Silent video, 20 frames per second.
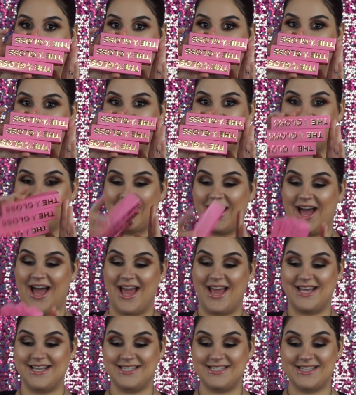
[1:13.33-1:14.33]
Oh, you
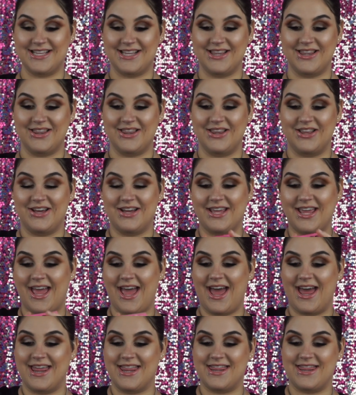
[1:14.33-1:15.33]
guys, look
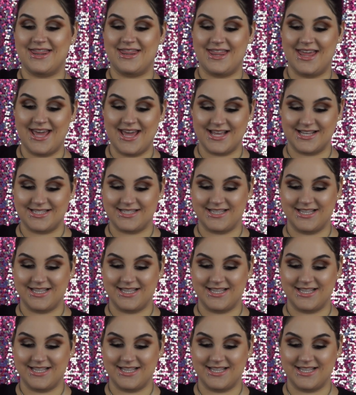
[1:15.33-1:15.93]
at this.